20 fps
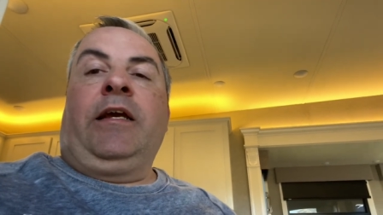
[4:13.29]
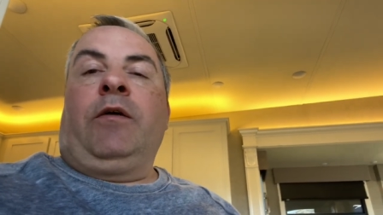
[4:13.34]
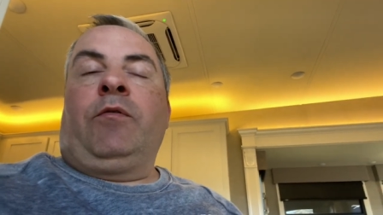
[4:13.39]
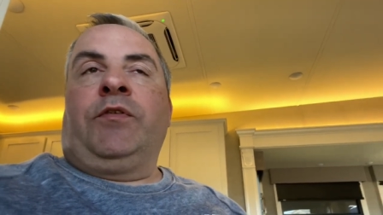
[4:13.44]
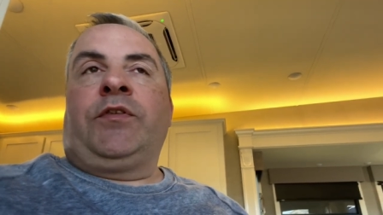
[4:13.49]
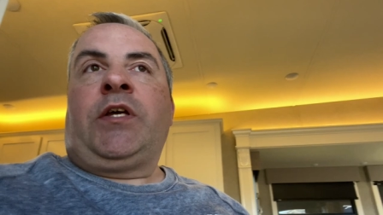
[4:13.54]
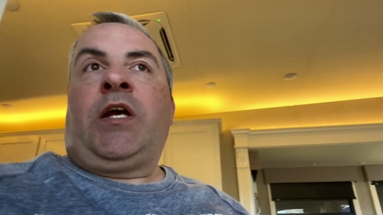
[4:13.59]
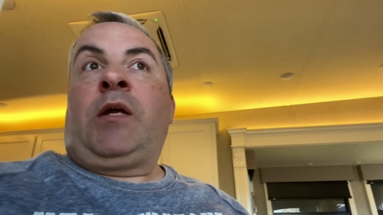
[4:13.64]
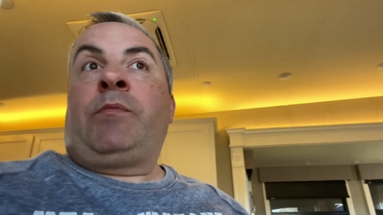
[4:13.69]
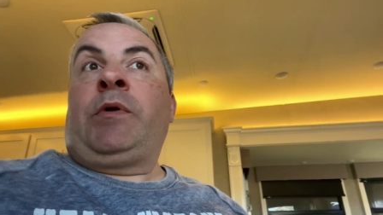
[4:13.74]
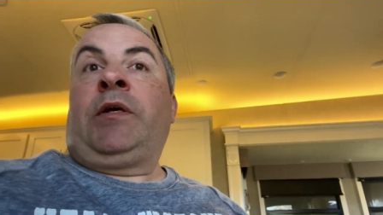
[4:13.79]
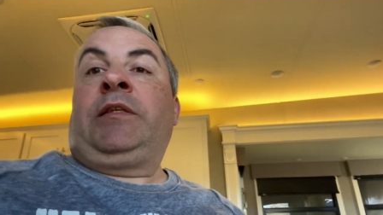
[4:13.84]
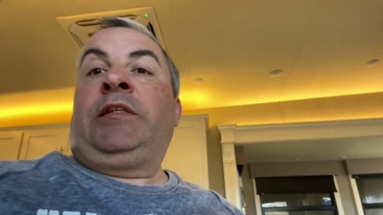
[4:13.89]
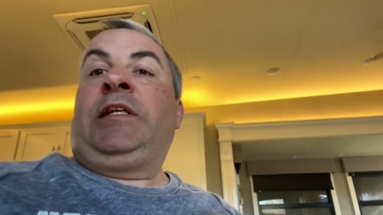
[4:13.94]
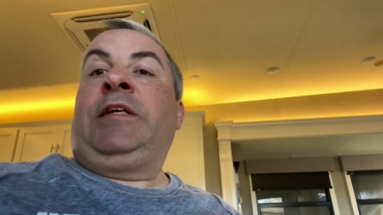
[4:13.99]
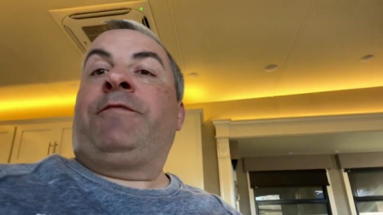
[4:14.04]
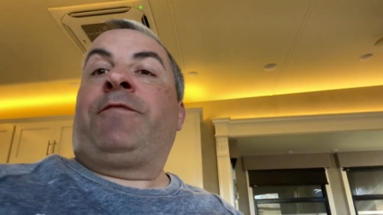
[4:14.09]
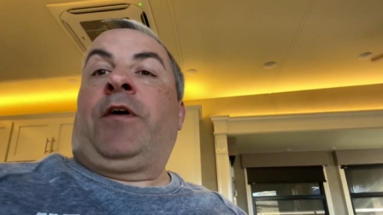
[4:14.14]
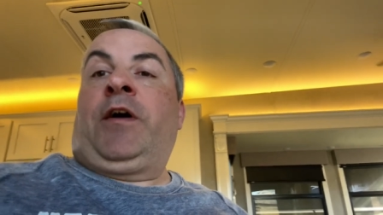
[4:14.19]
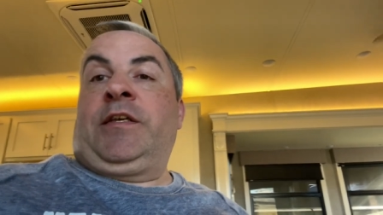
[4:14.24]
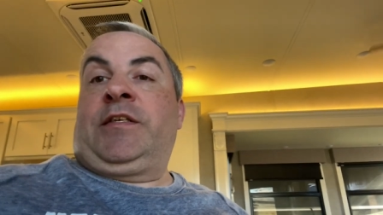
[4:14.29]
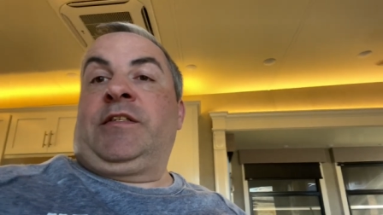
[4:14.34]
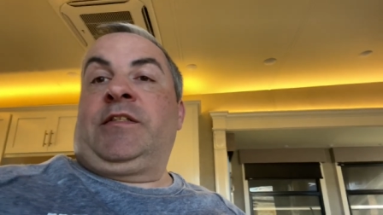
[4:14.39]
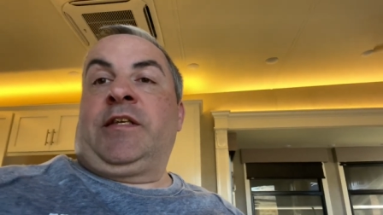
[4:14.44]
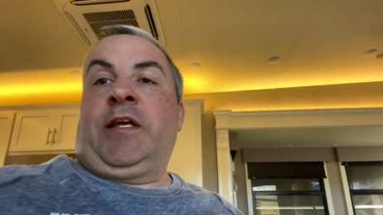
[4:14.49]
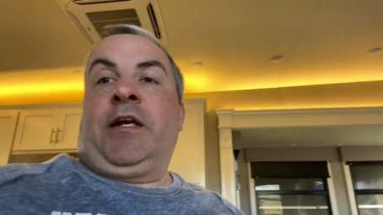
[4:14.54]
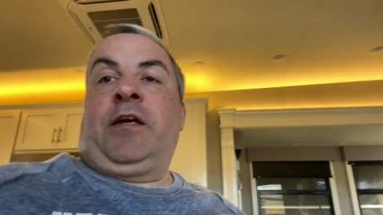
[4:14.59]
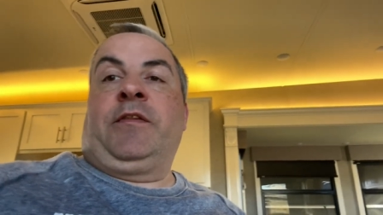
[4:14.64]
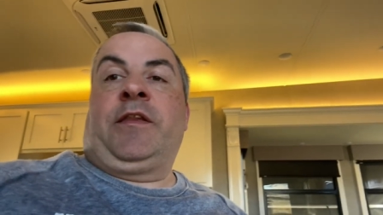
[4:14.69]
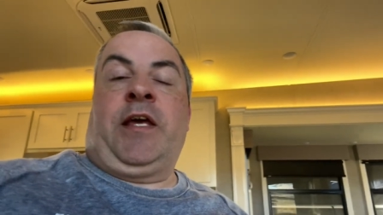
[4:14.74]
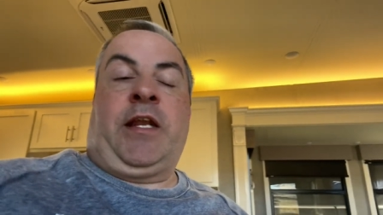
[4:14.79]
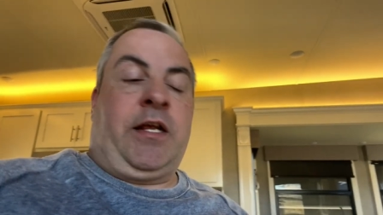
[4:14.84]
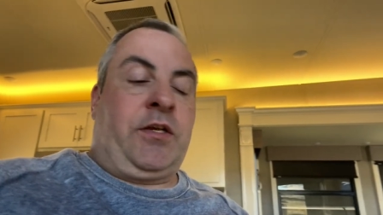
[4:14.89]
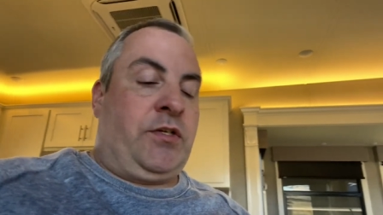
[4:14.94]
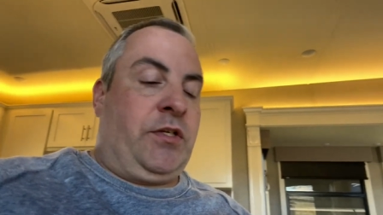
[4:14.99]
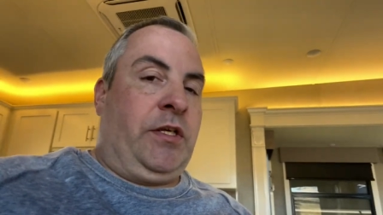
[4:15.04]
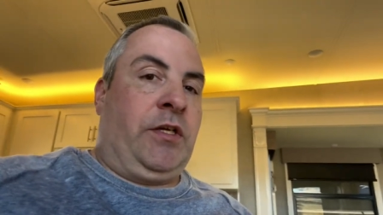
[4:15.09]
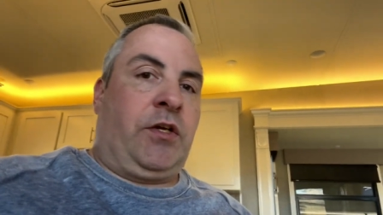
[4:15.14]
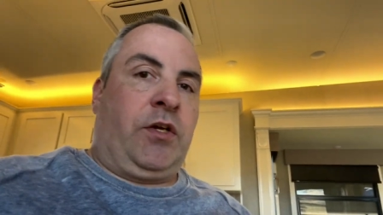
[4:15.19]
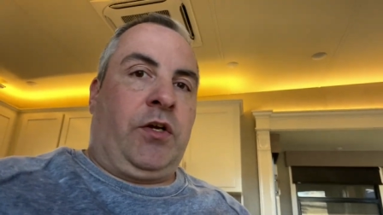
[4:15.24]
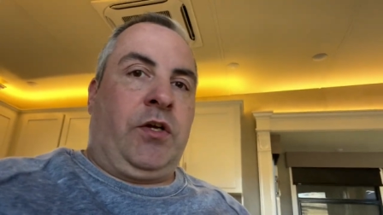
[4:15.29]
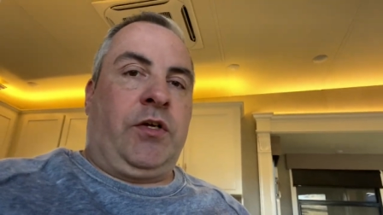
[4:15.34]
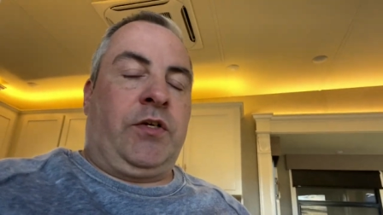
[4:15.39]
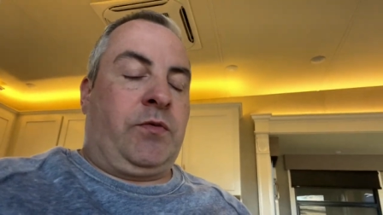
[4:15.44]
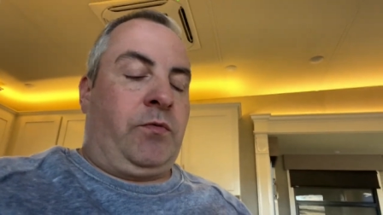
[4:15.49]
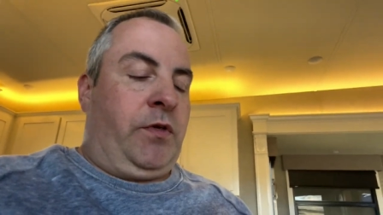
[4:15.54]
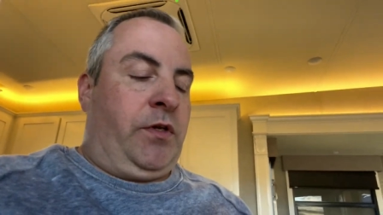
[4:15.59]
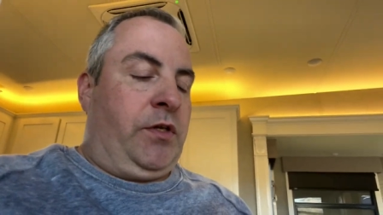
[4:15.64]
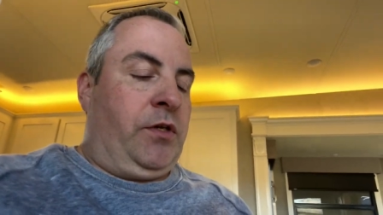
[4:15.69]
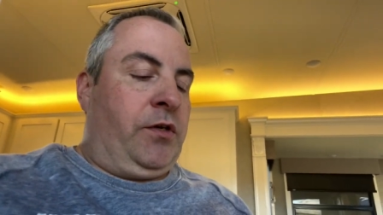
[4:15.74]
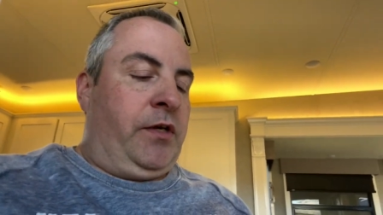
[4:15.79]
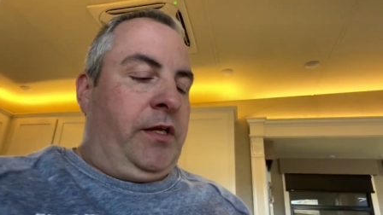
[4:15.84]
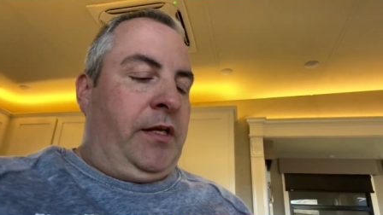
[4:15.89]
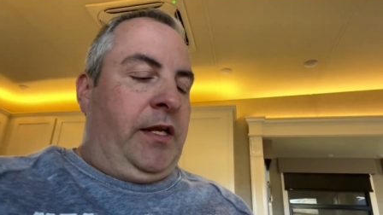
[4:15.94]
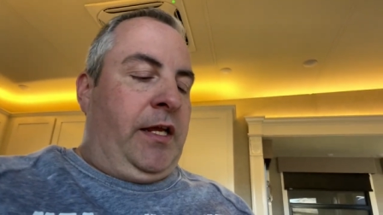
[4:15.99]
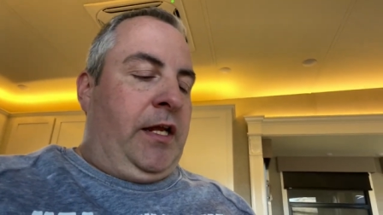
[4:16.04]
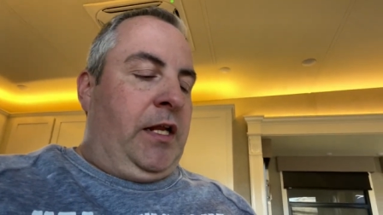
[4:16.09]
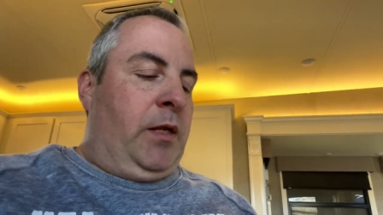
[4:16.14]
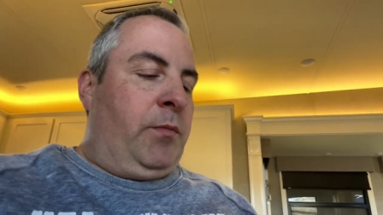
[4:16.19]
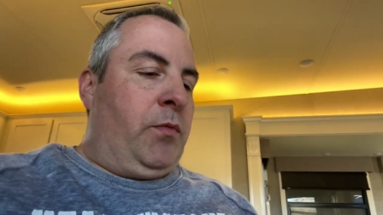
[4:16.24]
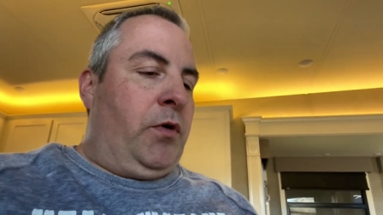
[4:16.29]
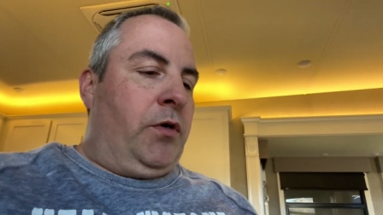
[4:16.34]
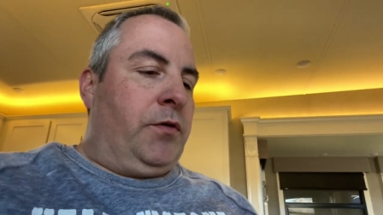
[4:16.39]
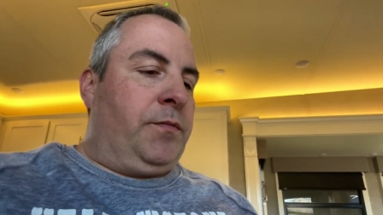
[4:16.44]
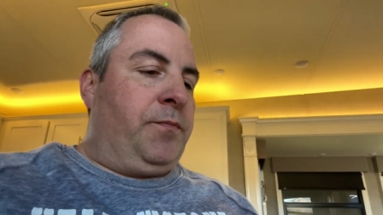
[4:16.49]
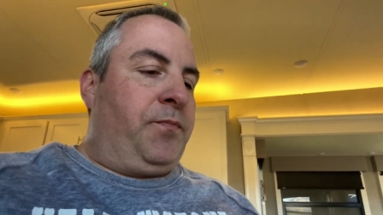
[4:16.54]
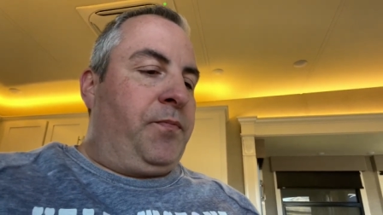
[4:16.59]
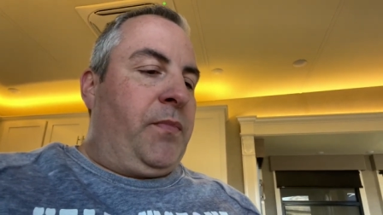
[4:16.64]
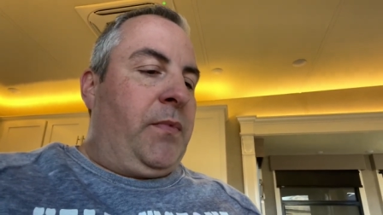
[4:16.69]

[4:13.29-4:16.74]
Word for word: We'll talk about the defrost cycle that actually occurs when you're in heating mode.